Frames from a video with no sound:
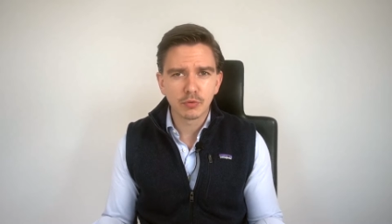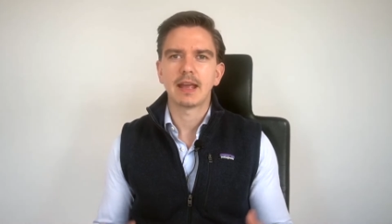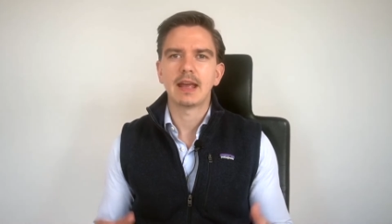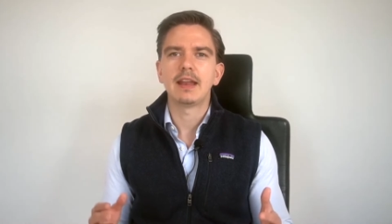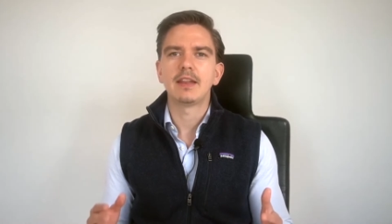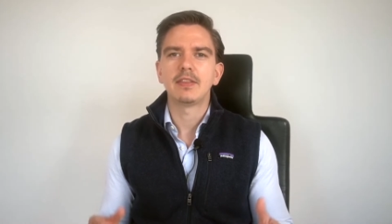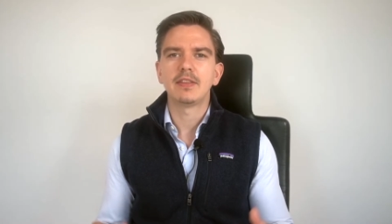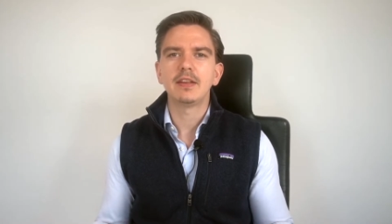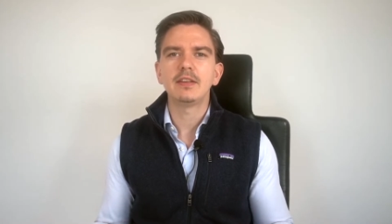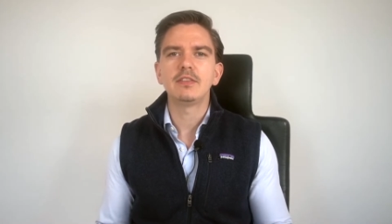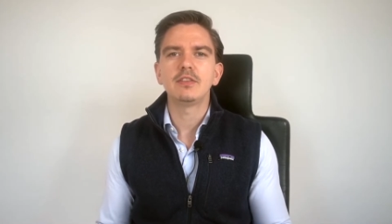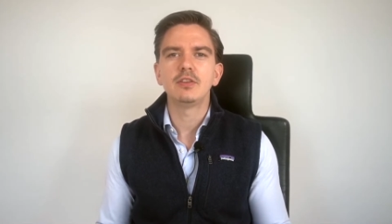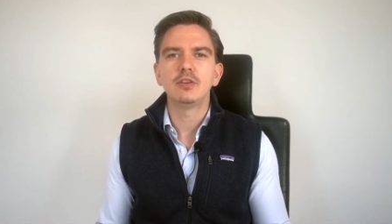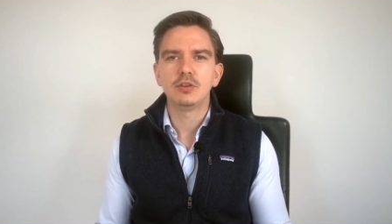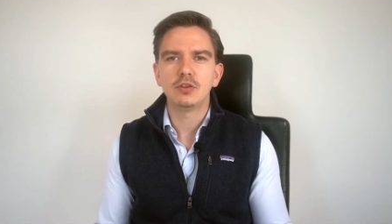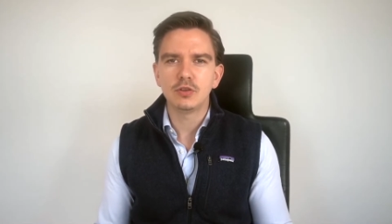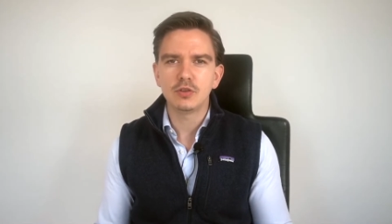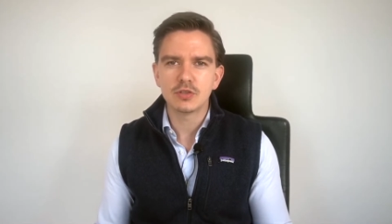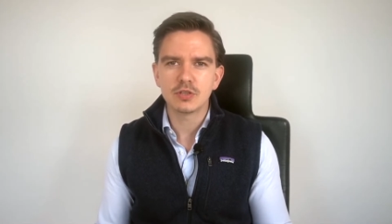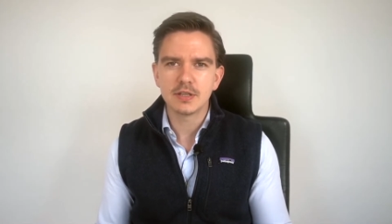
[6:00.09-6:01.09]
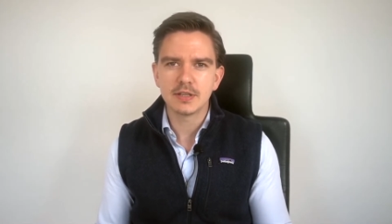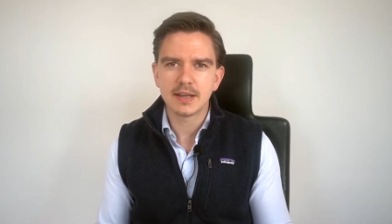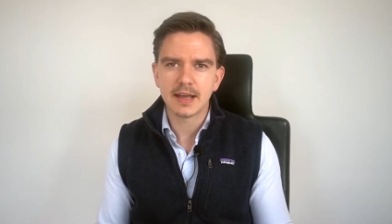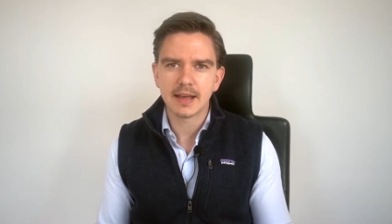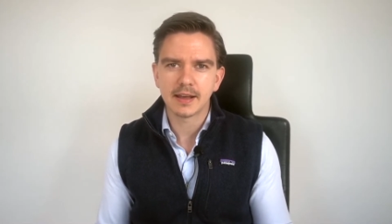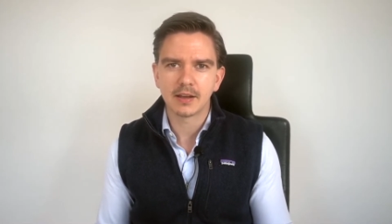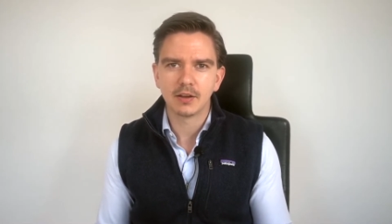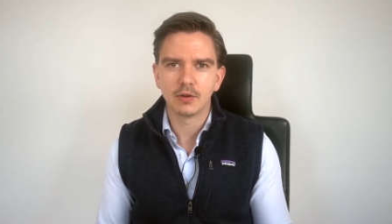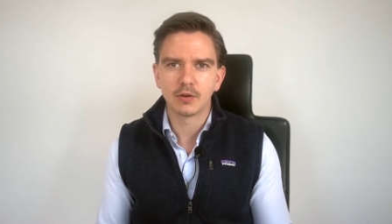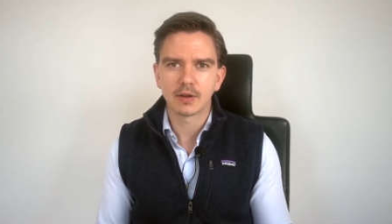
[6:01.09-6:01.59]
And things you usually take
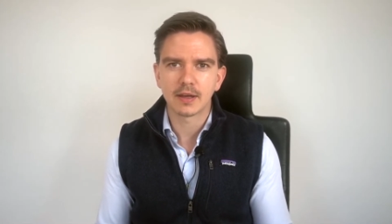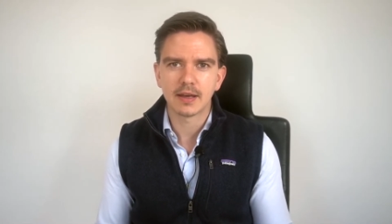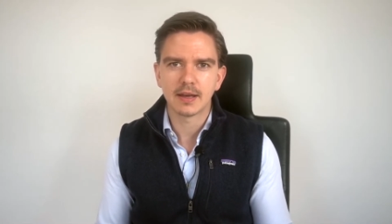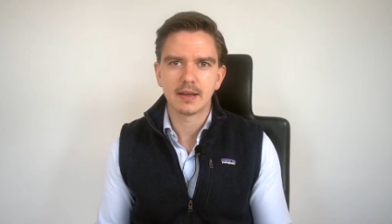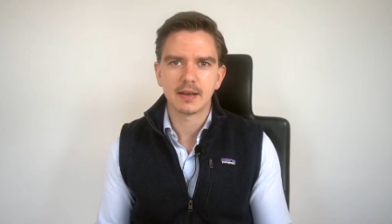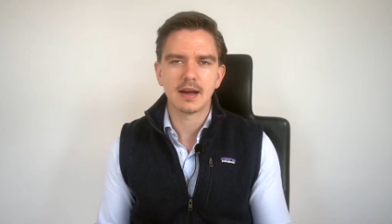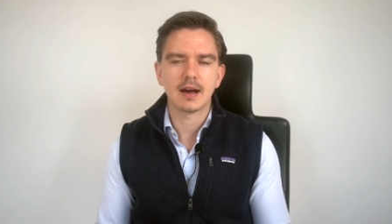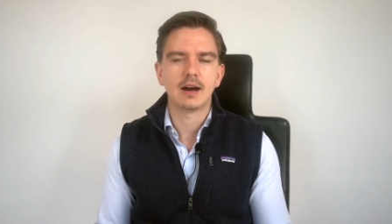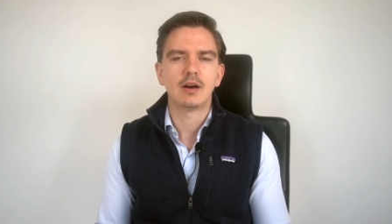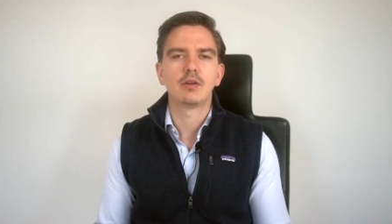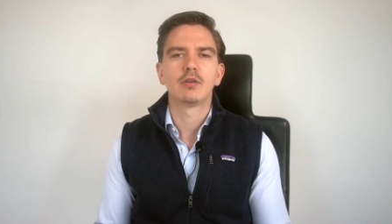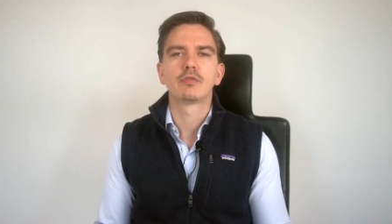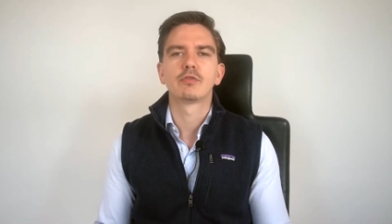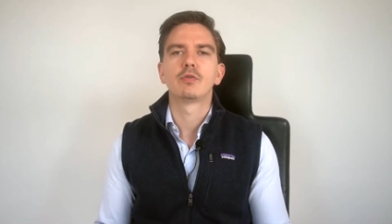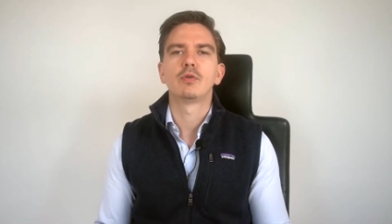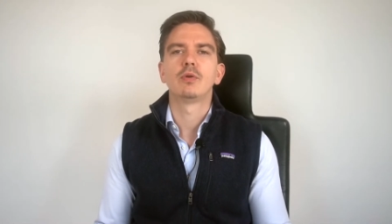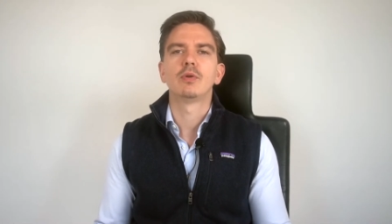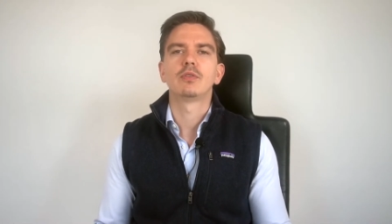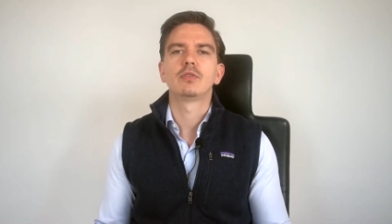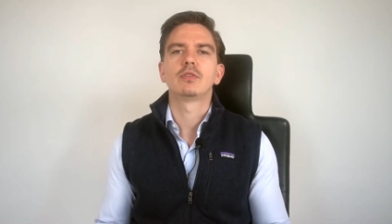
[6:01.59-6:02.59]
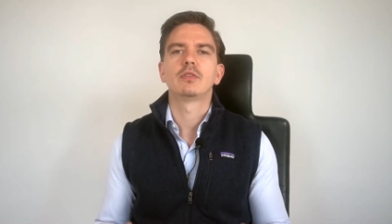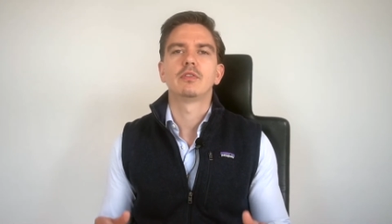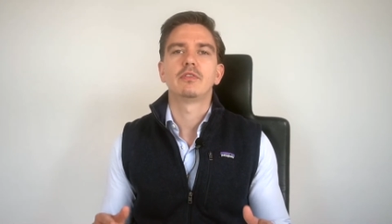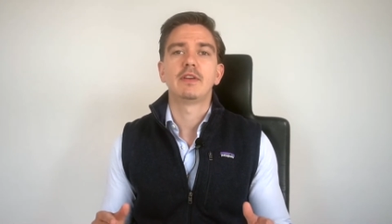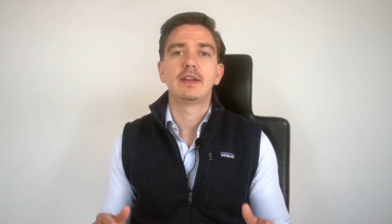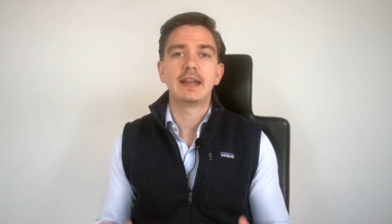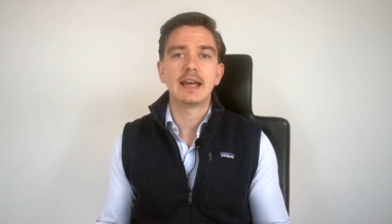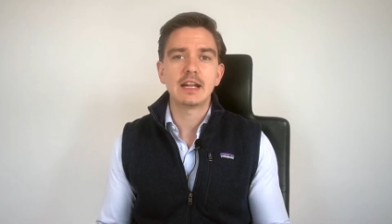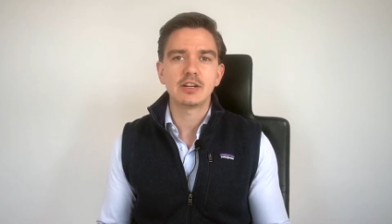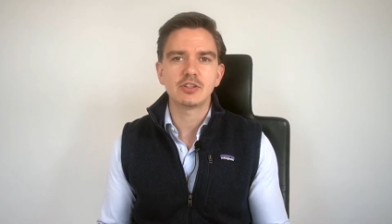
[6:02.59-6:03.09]
a look at are of course the
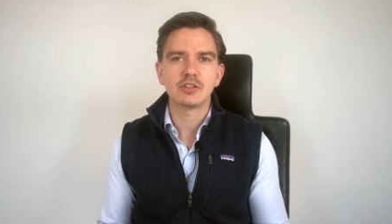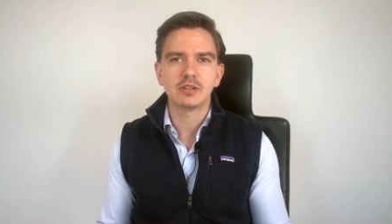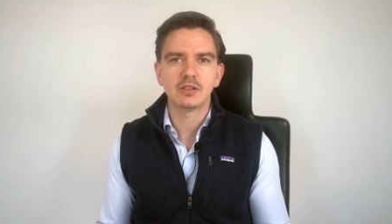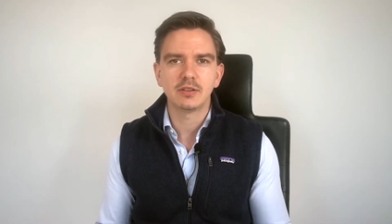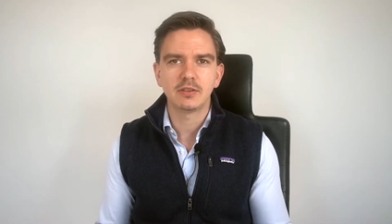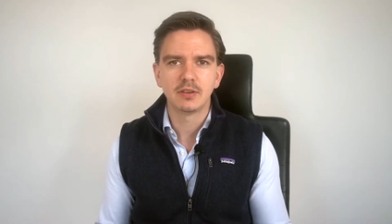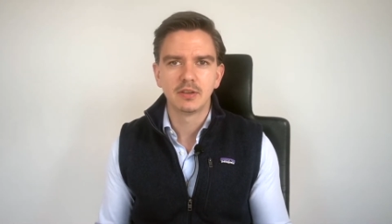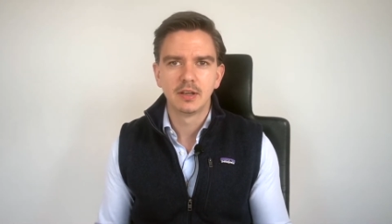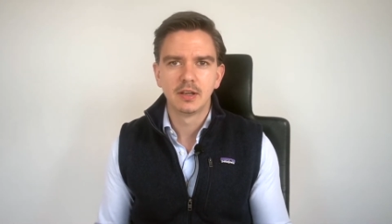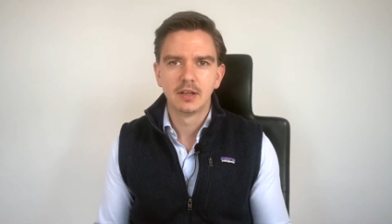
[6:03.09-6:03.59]
financials.